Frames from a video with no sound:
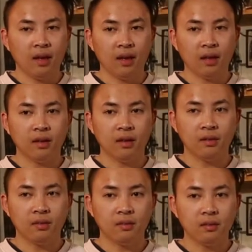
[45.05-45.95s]
and
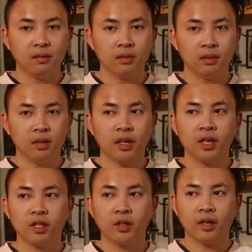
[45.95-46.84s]
the
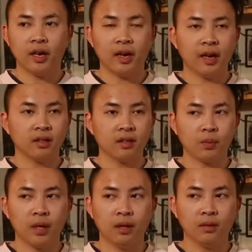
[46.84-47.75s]
history that it has as
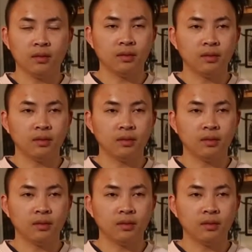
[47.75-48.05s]
well.